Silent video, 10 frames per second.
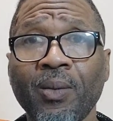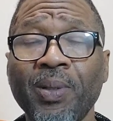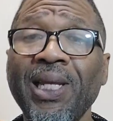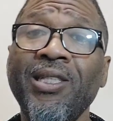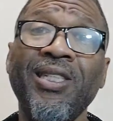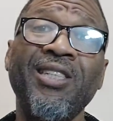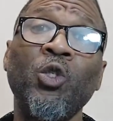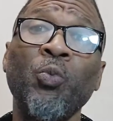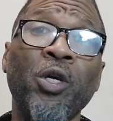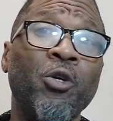but they see
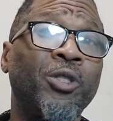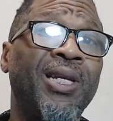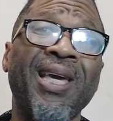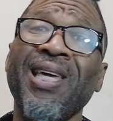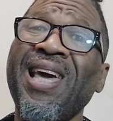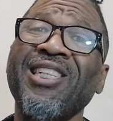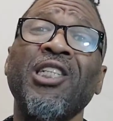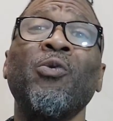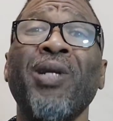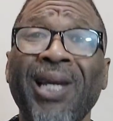superheroes that they can
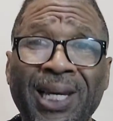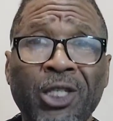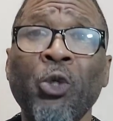actually relate